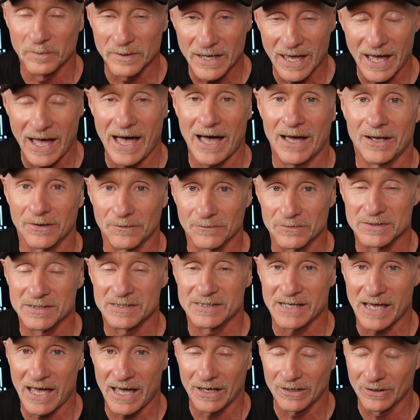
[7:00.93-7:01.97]
be out of the
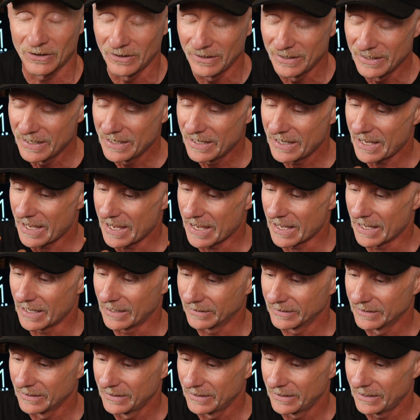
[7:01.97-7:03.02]
saddle.
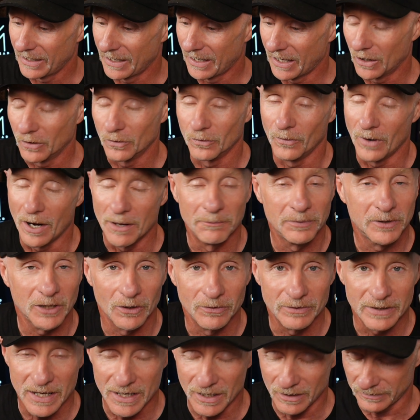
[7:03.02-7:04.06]
And
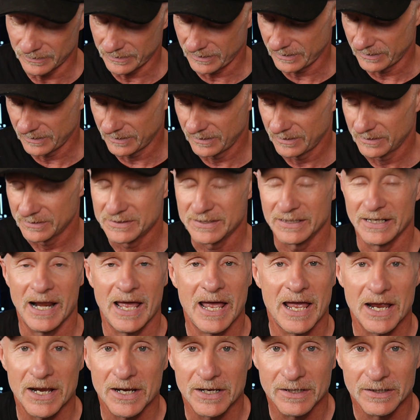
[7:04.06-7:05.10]
Remco nailed it.
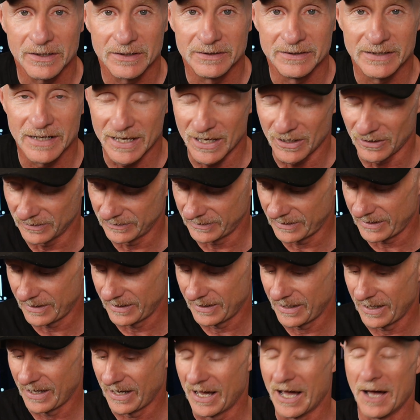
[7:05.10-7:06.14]
Today, nailed it.
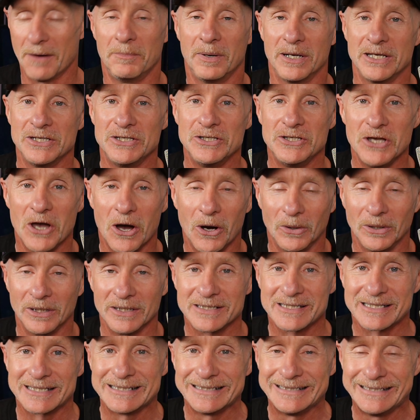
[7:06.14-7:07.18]
But
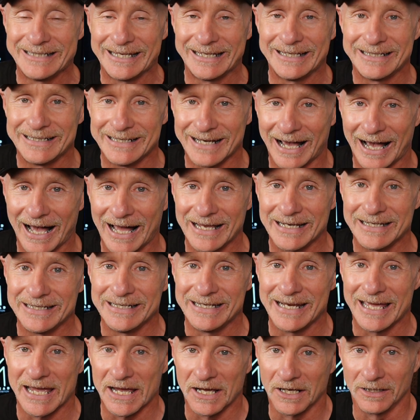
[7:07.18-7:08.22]
Jonas did not
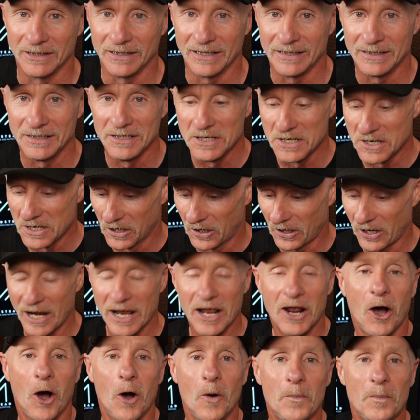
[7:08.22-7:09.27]
nail it. All
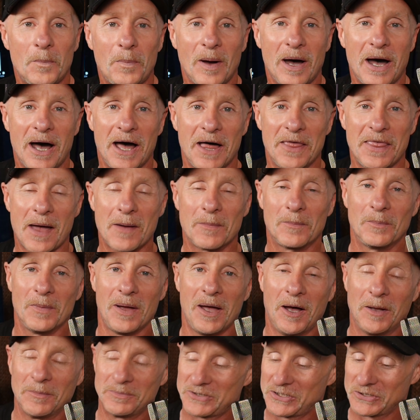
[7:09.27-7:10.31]
right, hope that
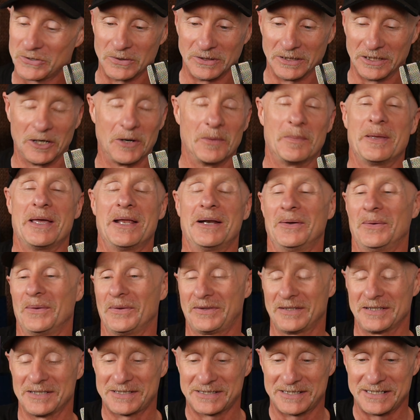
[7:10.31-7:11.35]
helps you a little bit with
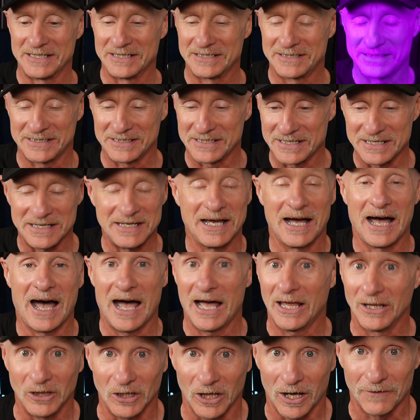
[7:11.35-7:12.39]
this TT.
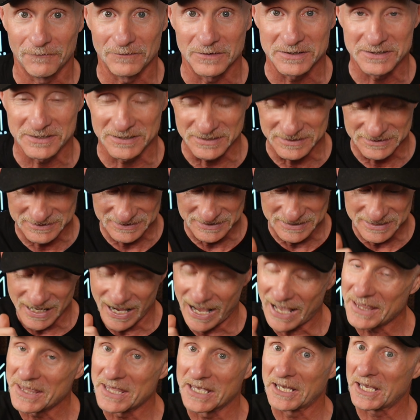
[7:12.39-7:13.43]
I love the TT.
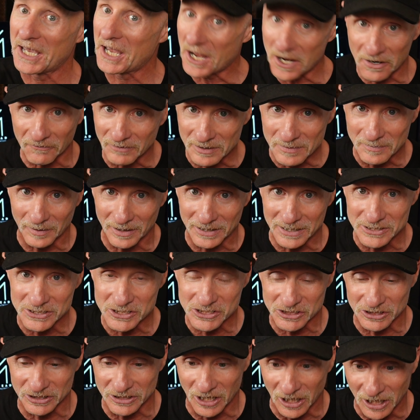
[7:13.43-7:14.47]
I think everybody
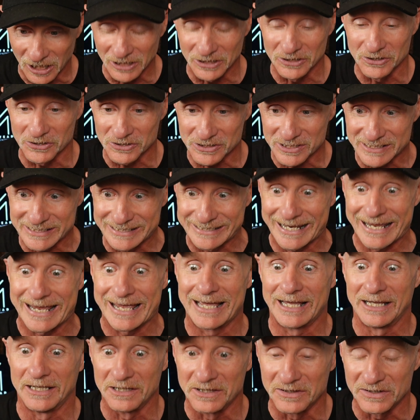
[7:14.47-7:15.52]
should
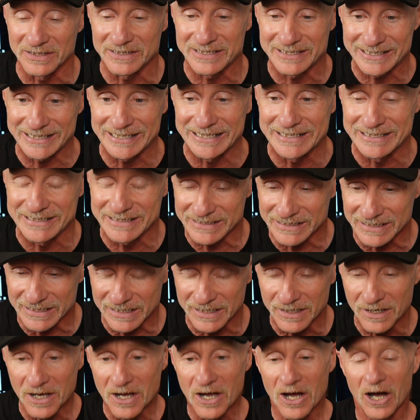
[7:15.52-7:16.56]
understand the TT,